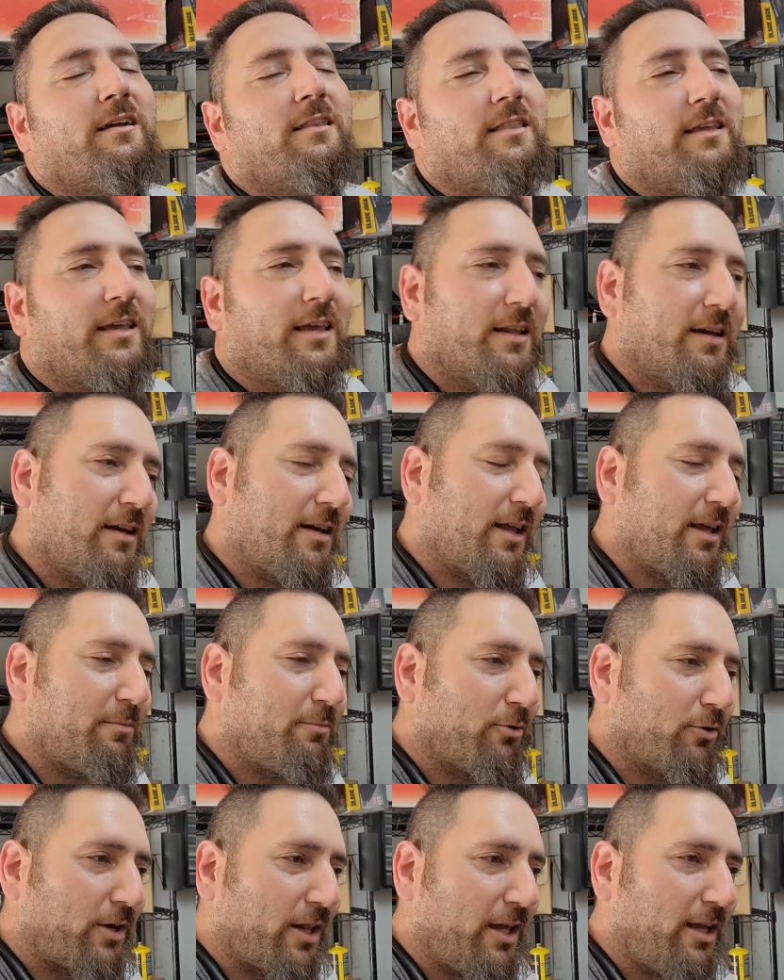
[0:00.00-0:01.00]
They get an
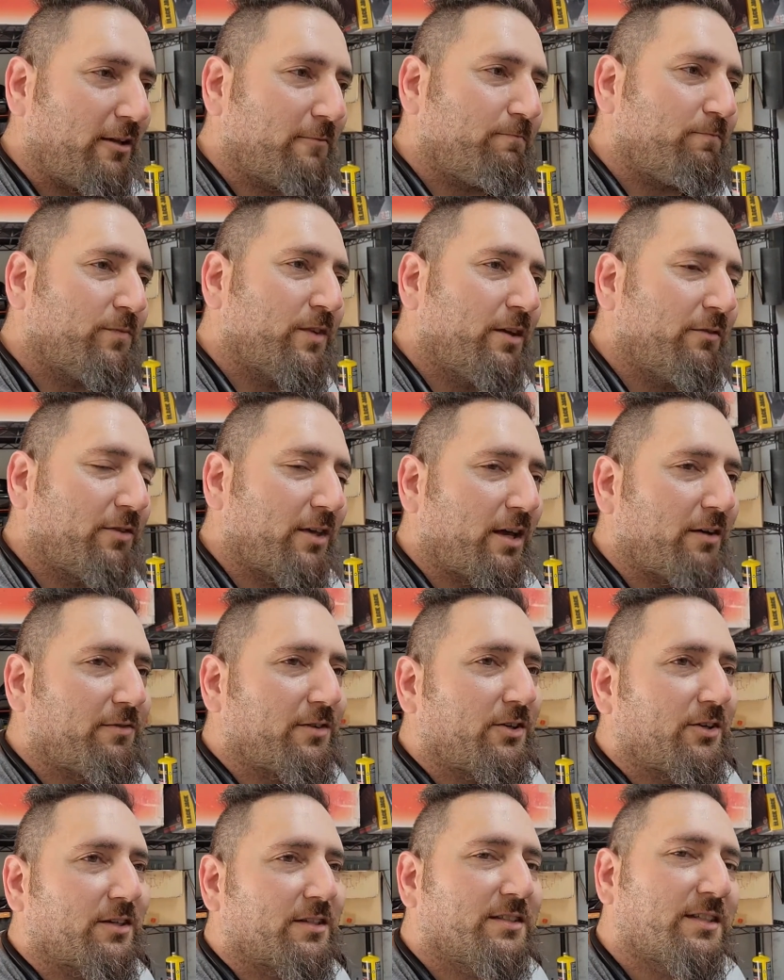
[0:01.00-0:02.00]
8.8. If you have an
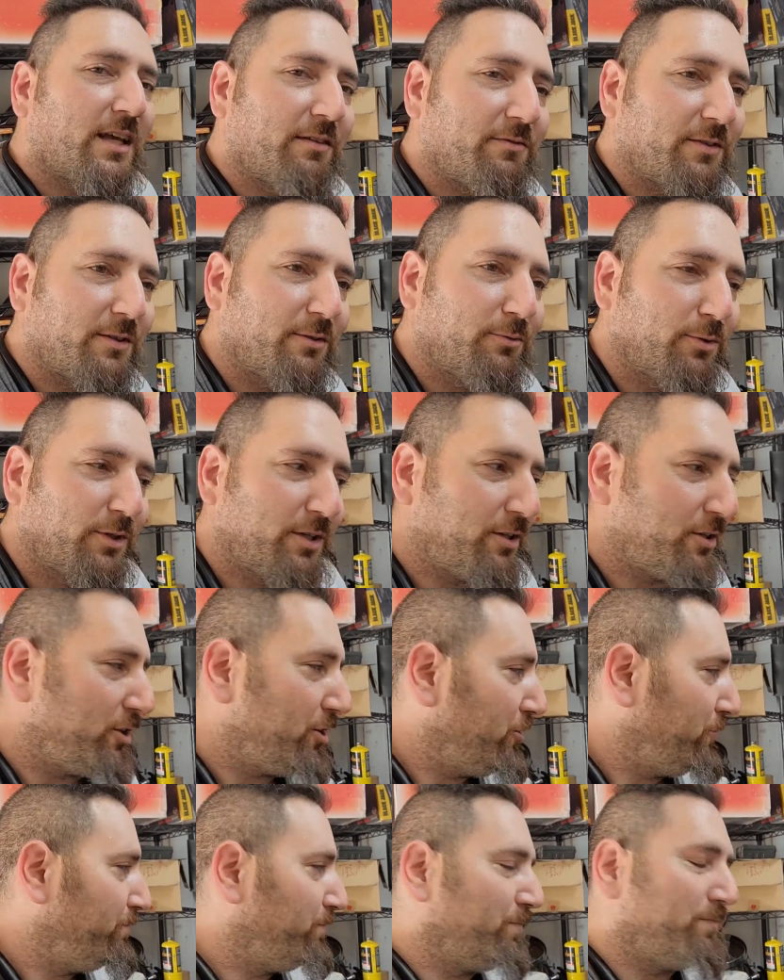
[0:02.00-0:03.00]
RX-7, what do? You
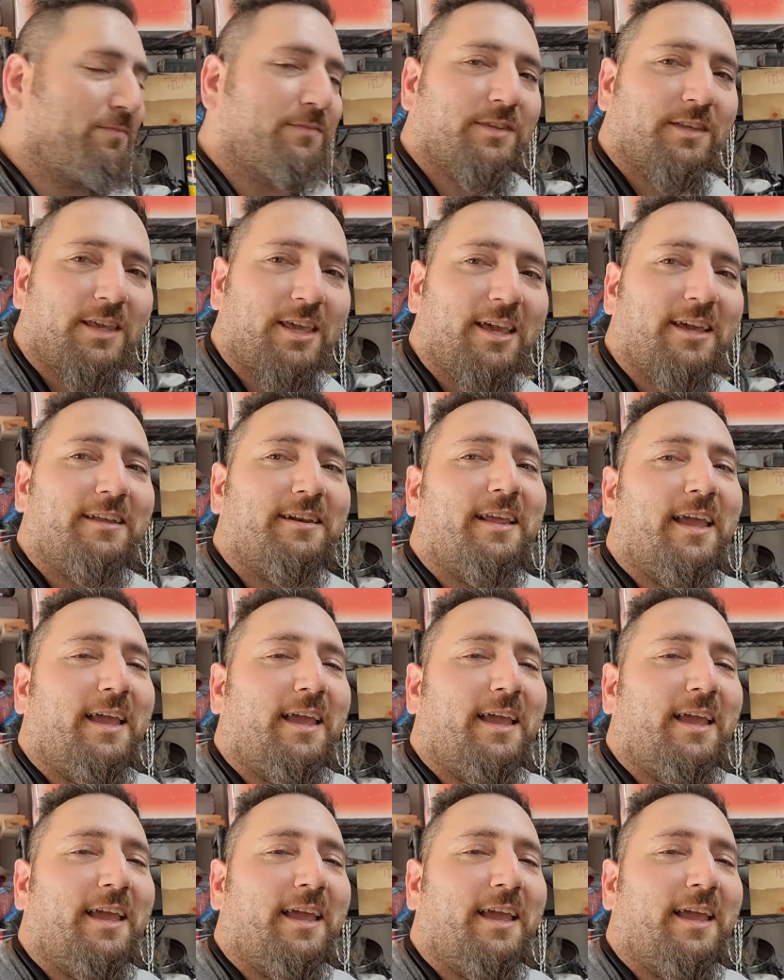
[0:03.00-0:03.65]
get an